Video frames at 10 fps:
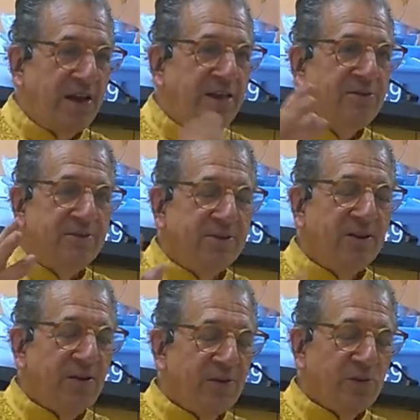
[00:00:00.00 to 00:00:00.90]
any
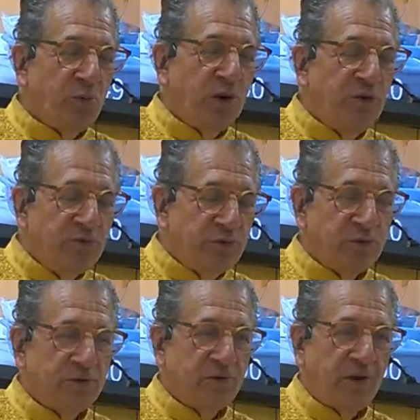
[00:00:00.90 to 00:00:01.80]
one of
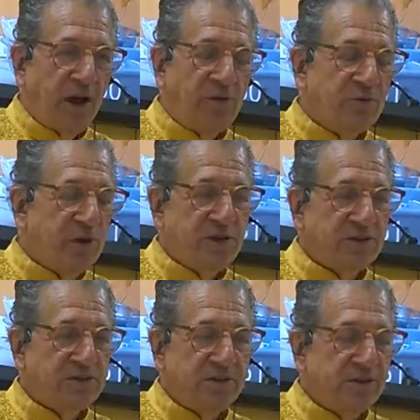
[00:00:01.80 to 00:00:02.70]
your
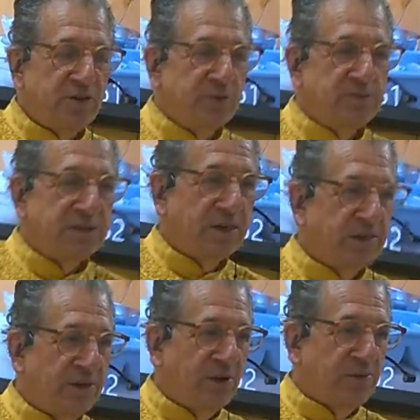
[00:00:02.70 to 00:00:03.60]
Ayurvedic herbs that
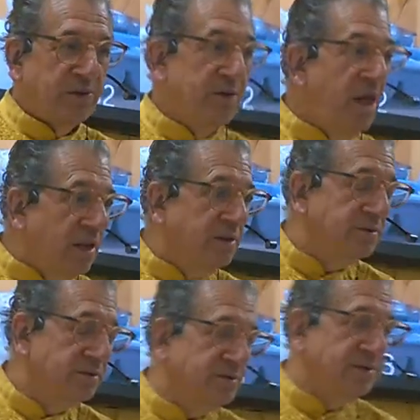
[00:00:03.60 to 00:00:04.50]
can help? Yeah.
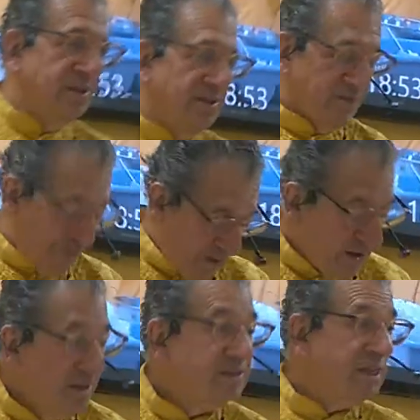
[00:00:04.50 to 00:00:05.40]

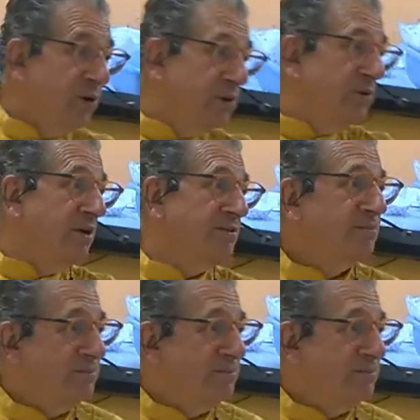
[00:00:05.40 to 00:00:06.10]
Sauerkraut